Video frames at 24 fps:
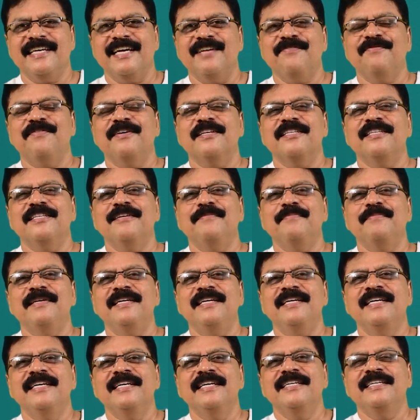can further
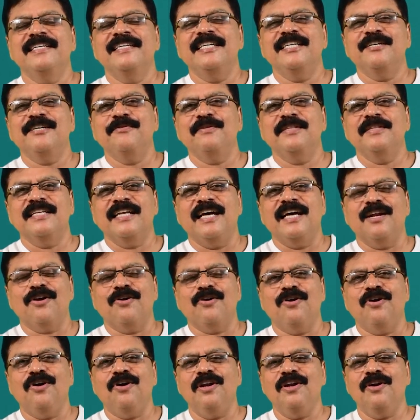be treated with an
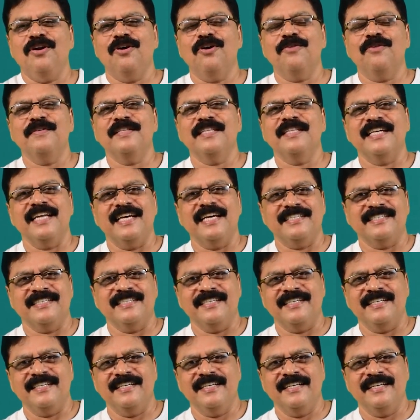alcohol or with an
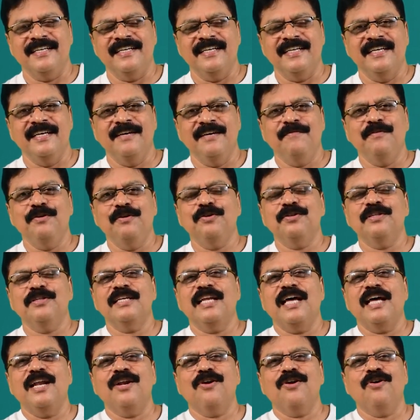acid. We know that
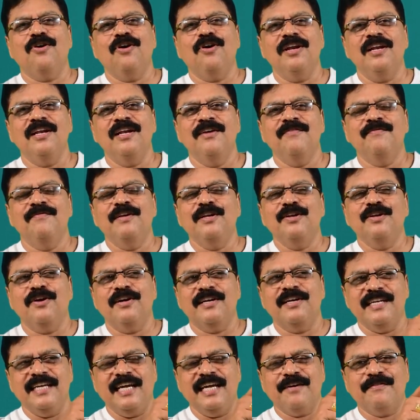alcohol will
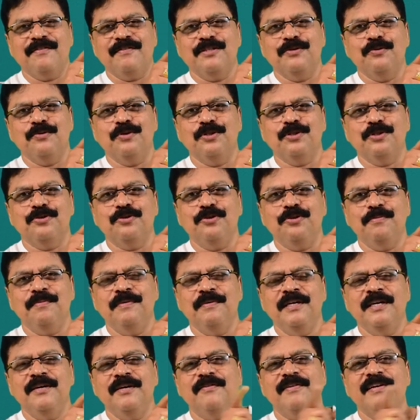not react with the OH
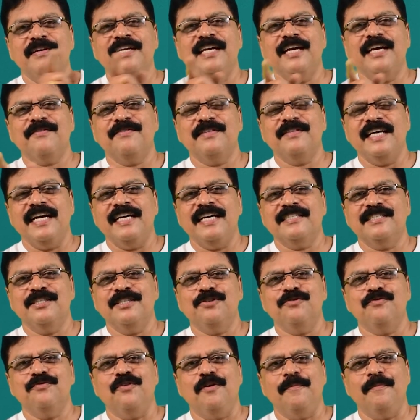group, it will react with the
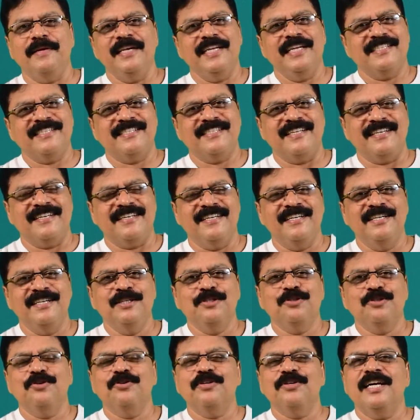acid to form an ester.
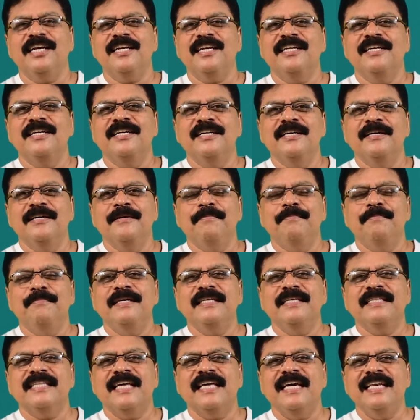So, you get
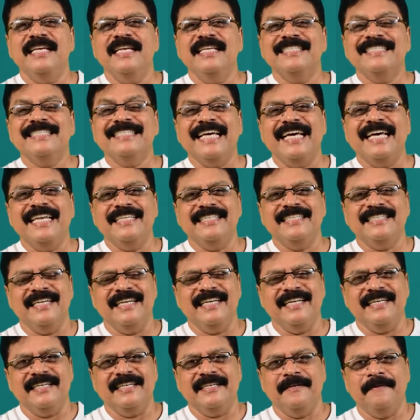methyl
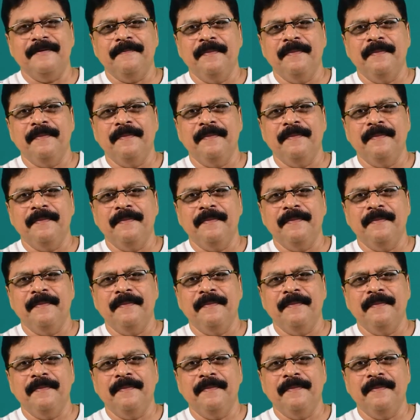salicylate.